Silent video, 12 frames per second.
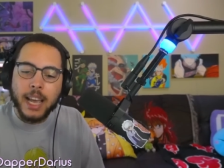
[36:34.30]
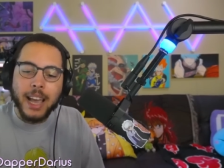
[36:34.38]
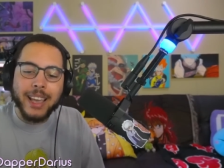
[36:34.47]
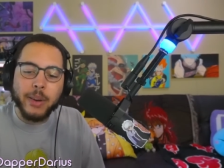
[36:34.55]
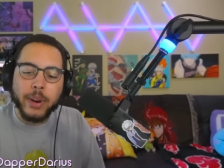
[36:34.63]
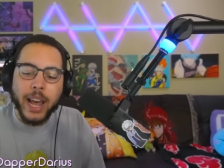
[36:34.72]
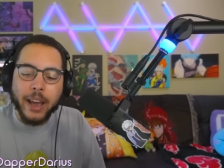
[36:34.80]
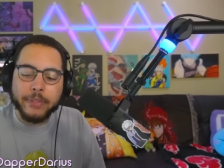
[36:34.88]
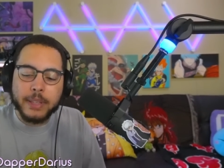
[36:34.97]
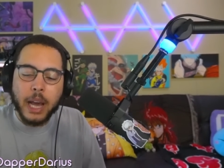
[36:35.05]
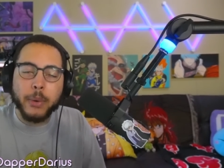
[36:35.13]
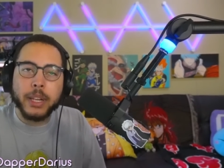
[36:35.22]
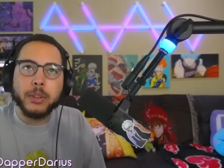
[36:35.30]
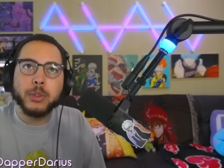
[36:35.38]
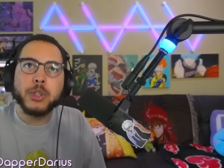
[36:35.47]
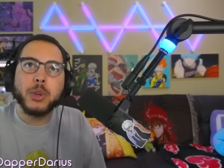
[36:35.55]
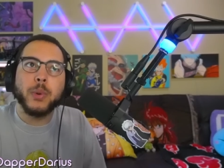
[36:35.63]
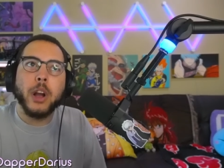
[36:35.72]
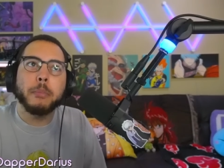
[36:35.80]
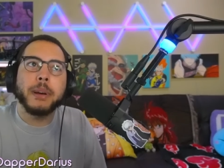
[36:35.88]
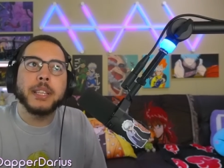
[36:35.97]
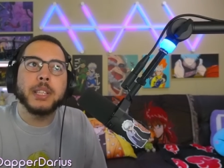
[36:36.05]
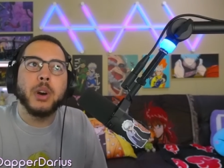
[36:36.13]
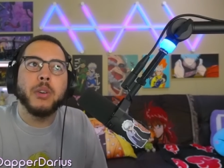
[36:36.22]
it would have to i would either surround
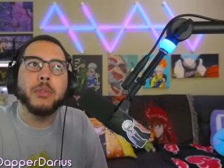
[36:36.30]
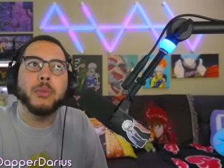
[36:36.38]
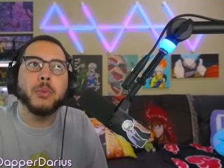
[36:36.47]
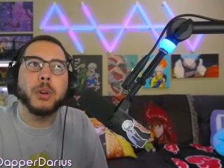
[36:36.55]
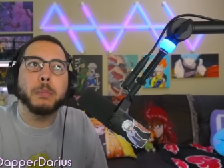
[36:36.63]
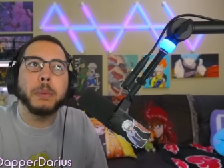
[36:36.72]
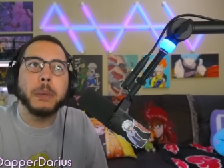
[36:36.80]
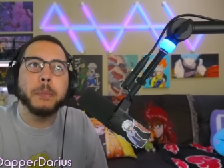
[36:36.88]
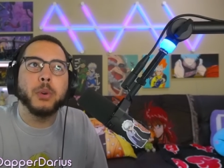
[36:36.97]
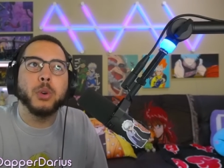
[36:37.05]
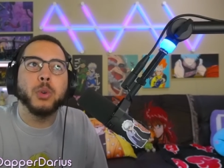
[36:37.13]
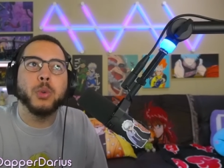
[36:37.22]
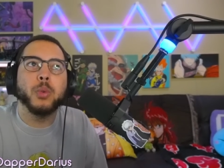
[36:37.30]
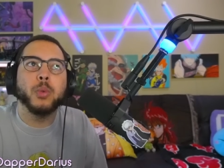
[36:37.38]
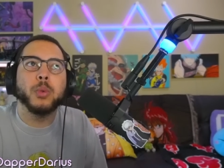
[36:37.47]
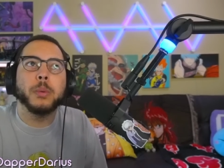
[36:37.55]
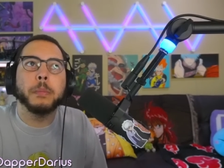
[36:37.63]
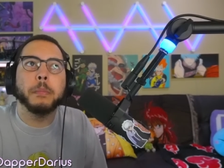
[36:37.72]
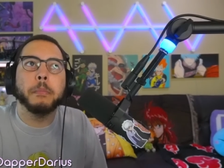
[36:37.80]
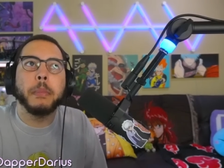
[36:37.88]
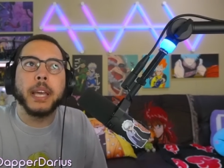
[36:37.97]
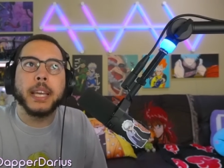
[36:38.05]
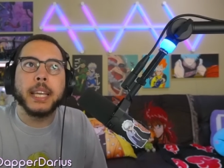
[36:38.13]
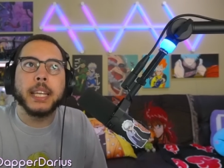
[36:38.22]
myself with people who would
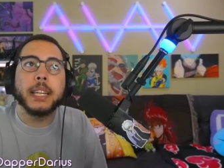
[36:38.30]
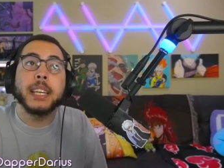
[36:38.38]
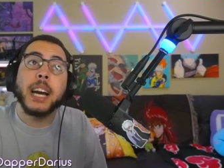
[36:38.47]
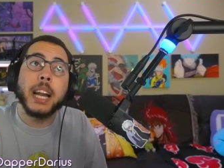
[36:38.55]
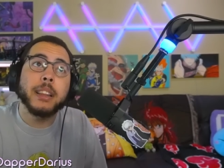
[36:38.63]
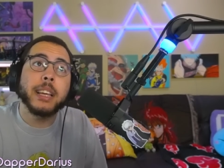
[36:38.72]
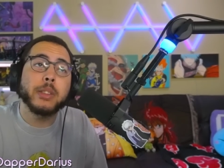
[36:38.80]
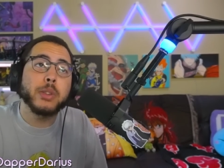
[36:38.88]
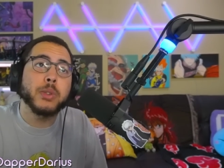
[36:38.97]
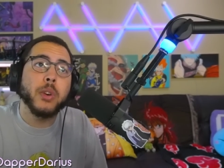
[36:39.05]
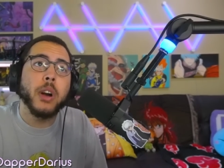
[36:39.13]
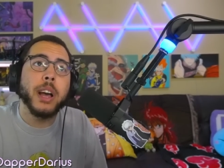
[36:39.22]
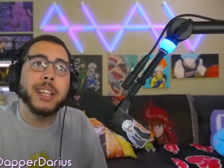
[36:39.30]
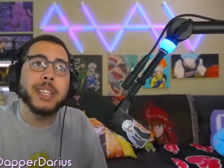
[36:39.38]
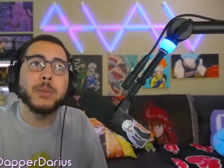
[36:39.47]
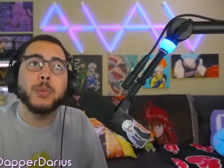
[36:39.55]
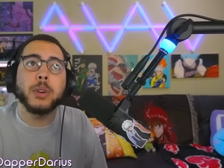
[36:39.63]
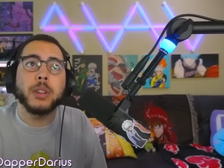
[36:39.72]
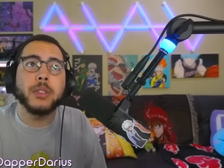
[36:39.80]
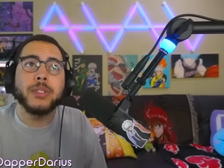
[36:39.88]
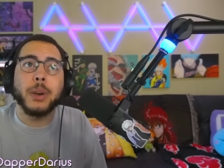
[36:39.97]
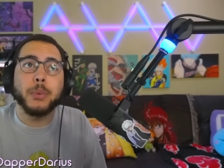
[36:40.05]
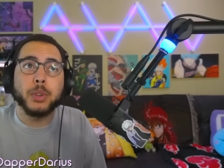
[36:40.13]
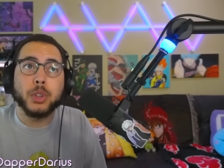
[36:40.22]
make it kind of like the straw hats where they
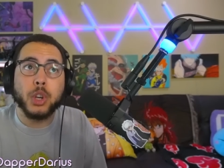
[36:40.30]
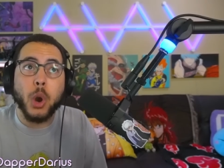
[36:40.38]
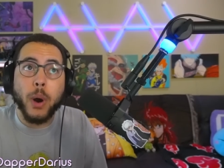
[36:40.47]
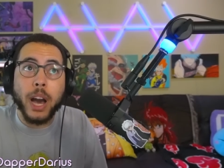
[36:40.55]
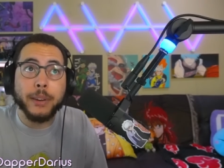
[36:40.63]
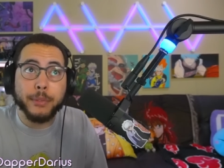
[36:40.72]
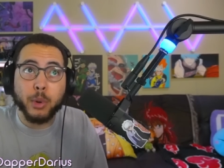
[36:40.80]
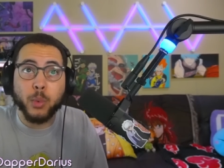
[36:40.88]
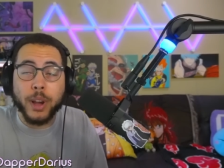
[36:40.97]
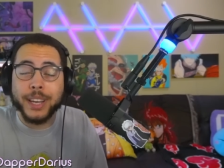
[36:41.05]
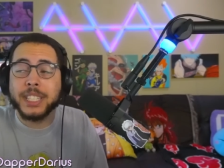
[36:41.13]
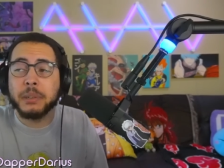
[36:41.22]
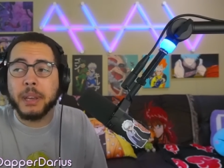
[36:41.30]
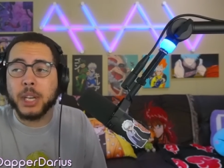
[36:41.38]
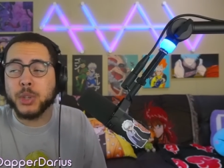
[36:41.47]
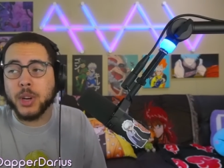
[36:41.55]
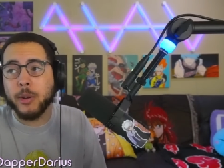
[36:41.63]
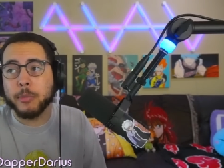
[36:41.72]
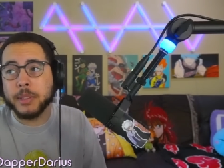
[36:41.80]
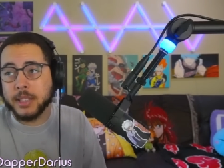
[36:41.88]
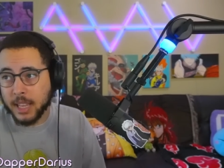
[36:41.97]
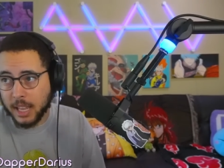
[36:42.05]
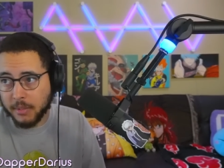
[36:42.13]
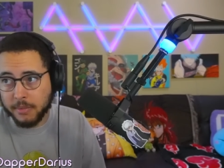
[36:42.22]
would go out of their way to make sure i would be
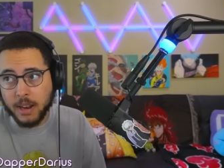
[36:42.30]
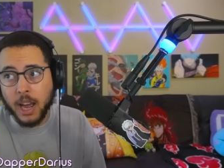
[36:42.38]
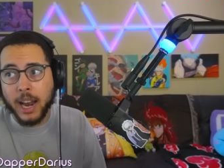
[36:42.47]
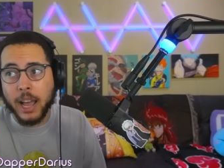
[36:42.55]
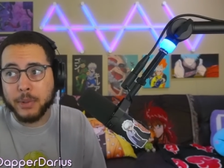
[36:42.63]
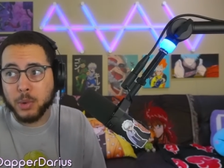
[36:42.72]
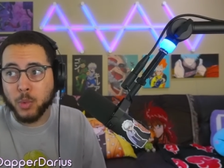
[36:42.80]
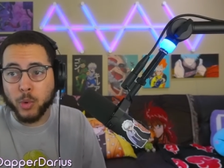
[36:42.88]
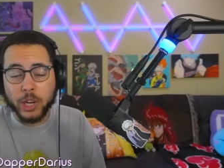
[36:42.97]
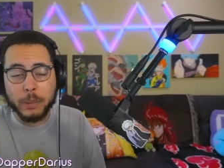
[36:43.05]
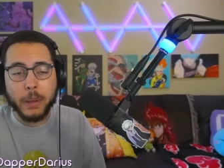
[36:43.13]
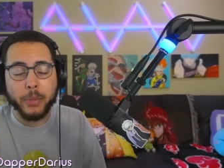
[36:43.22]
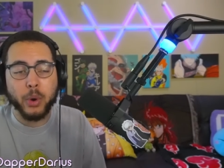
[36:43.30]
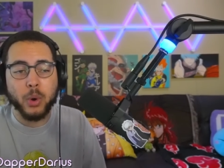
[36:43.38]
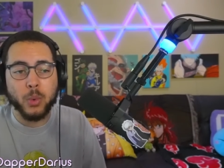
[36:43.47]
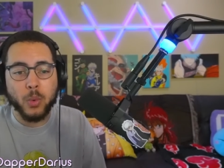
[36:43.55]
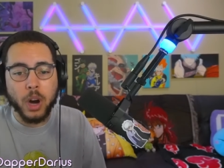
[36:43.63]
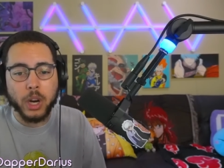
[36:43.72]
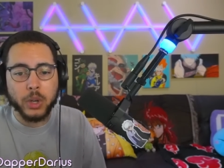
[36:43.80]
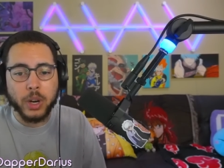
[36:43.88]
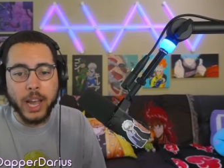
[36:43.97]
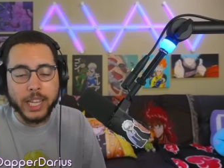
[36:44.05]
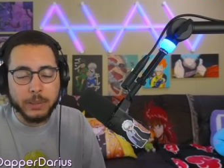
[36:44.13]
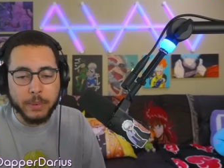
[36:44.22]
safe not have to worry about the whole water
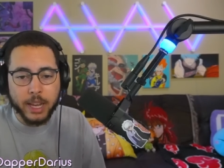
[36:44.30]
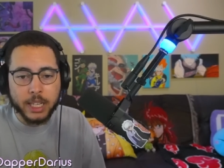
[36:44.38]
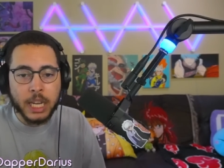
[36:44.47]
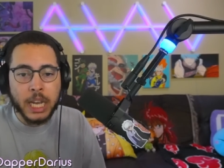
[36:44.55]
aspect